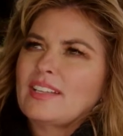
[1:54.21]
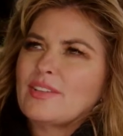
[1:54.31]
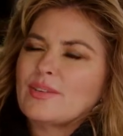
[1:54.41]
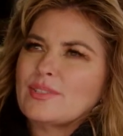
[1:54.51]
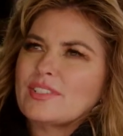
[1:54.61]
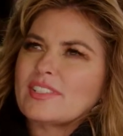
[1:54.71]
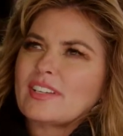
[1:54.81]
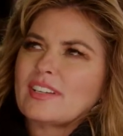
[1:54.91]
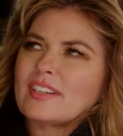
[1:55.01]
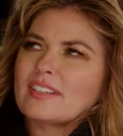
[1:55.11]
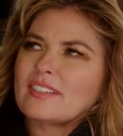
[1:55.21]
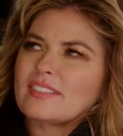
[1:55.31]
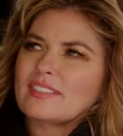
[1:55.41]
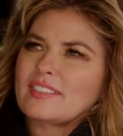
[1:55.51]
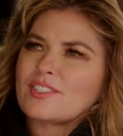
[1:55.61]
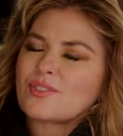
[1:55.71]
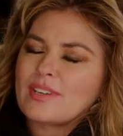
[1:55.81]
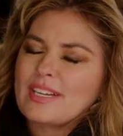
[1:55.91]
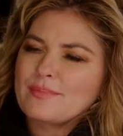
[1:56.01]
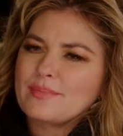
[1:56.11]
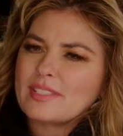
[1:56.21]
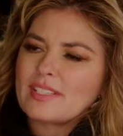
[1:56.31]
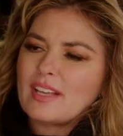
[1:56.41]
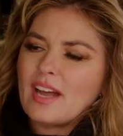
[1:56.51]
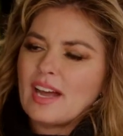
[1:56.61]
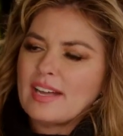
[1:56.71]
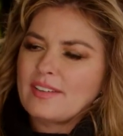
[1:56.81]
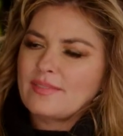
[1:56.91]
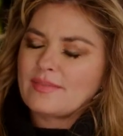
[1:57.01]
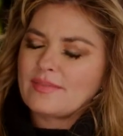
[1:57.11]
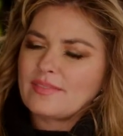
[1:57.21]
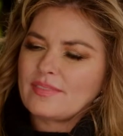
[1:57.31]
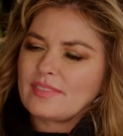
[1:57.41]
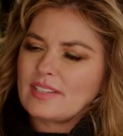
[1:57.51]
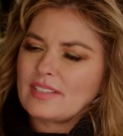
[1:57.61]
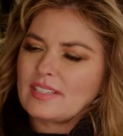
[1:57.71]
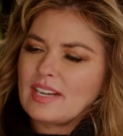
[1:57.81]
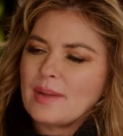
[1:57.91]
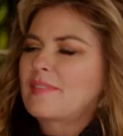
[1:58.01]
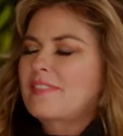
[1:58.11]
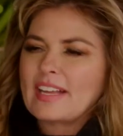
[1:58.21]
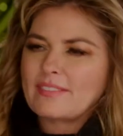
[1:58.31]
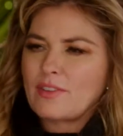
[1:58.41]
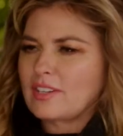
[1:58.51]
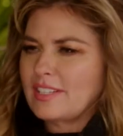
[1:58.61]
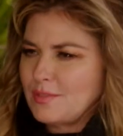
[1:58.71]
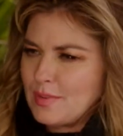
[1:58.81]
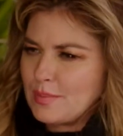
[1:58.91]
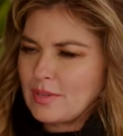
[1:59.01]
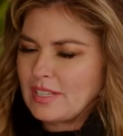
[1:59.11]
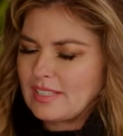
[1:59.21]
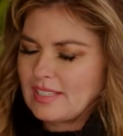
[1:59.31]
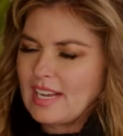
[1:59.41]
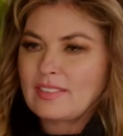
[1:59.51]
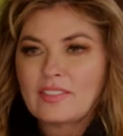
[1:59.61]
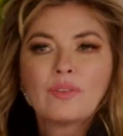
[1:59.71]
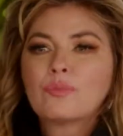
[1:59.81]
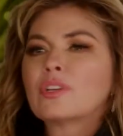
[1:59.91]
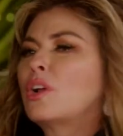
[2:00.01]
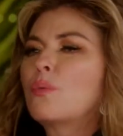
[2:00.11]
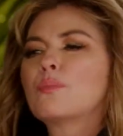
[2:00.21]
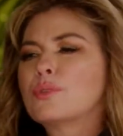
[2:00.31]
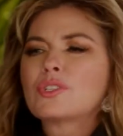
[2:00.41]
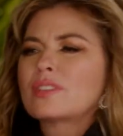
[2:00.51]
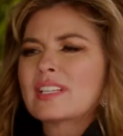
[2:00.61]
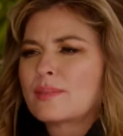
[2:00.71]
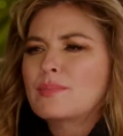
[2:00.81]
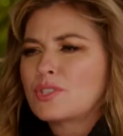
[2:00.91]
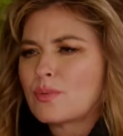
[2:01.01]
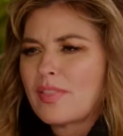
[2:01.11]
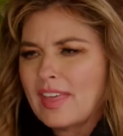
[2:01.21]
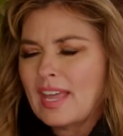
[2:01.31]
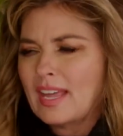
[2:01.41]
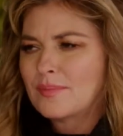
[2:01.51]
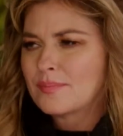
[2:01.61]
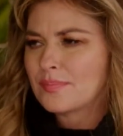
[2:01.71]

Those uh, dreams. I I'm a fan of all of these people, uh -huh. and, you know, we're it's a mutual thing.